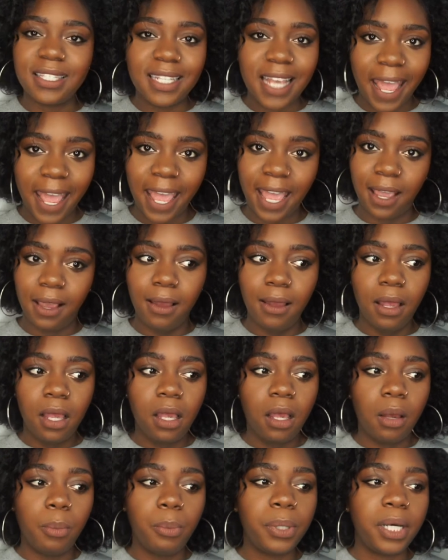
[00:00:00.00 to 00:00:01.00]
day.
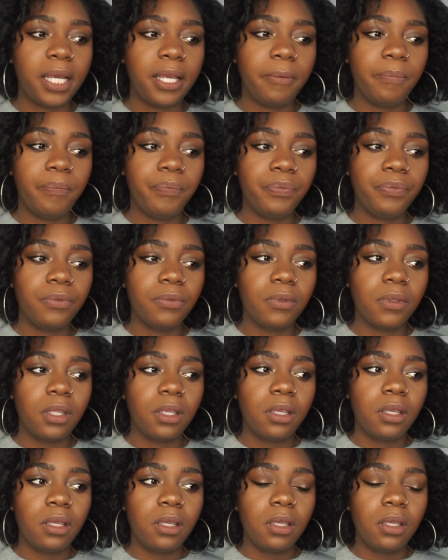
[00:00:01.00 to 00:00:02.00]
But
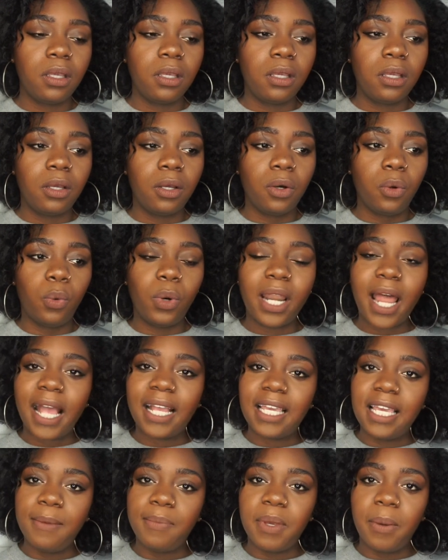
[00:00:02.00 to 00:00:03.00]
what I
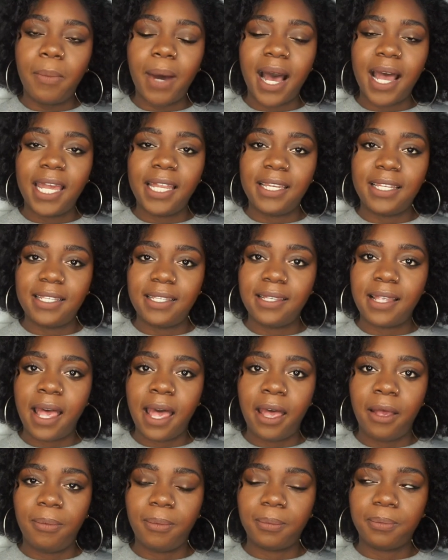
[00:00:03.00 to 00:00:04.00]
keep in mind is
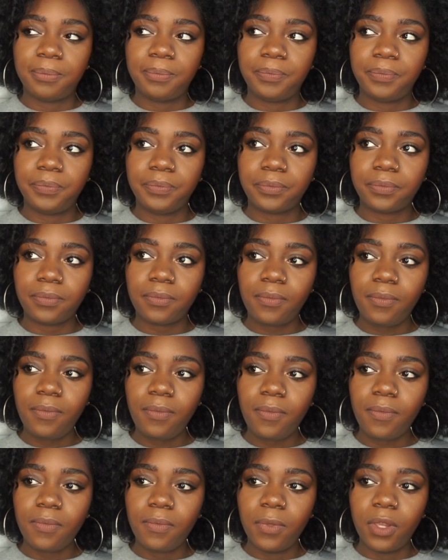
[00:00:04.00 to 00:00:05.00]
that
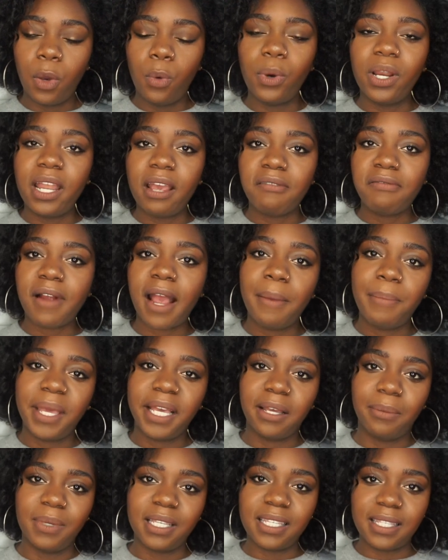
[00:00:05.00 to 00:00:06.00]
whenever I
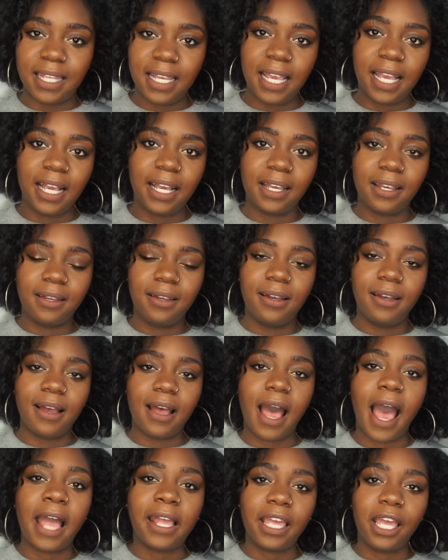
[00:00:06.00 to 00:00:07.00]
make a mistake,
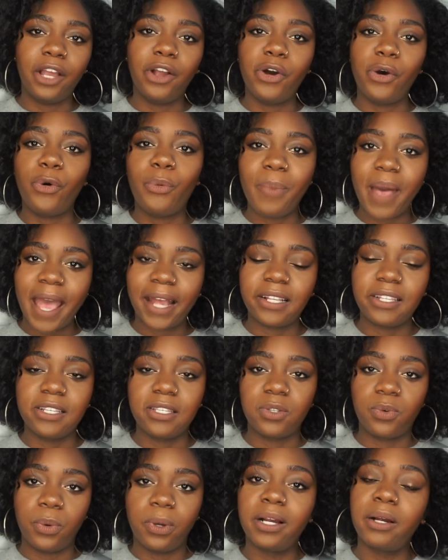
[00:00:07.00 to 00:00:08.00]
I can go back to
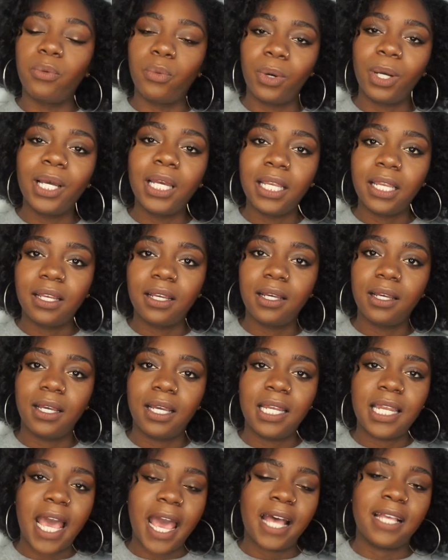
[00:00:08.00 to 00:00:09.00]
square one
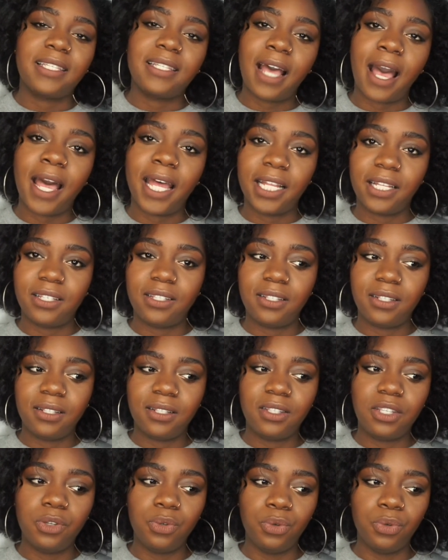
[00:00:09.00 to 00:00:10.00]
and ask God
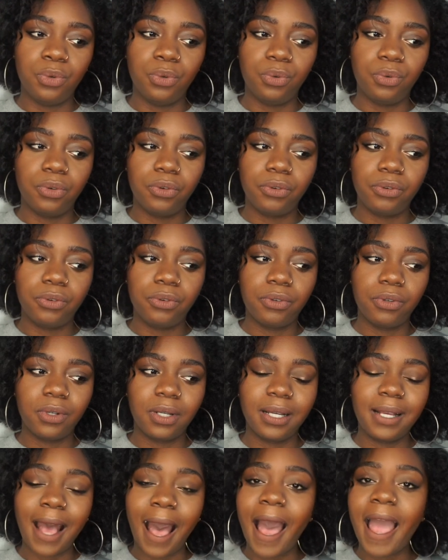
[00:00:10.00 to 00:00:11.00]
to
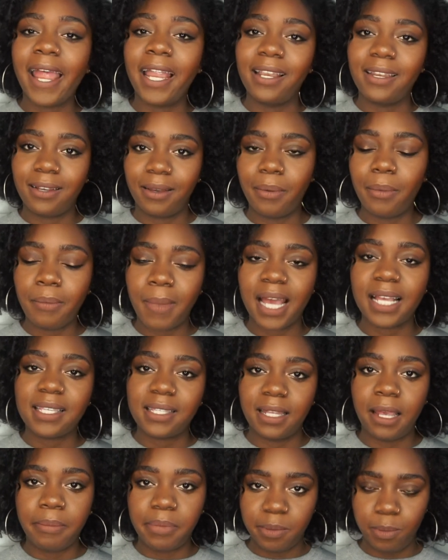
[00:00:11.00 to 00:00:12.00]
guide my
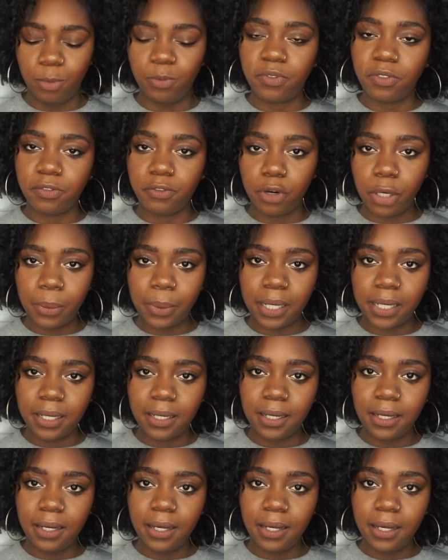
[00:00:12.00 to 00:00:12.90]
steps moving forward.